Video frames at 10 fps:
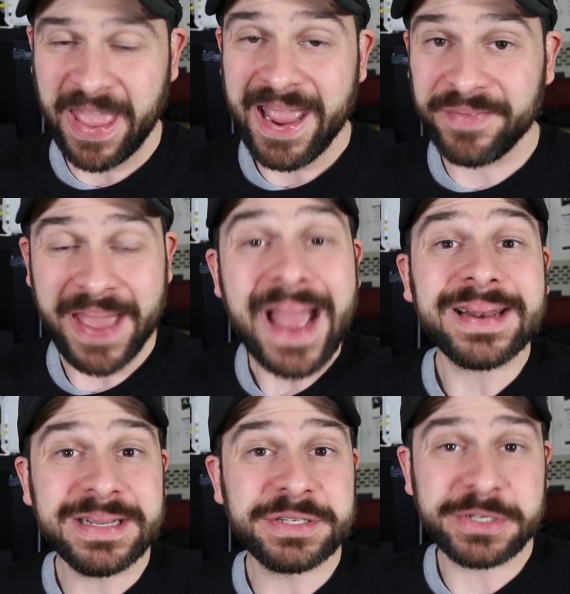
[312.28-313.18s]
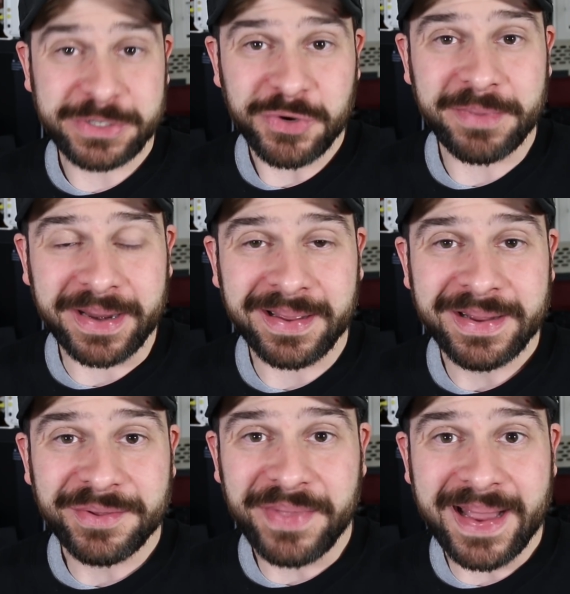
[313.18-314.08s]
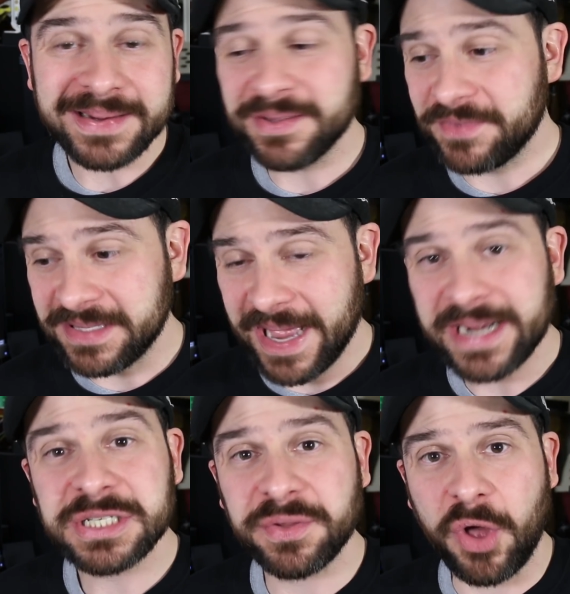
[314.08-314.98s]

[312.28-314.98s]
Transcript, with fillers: And that is assuming that the test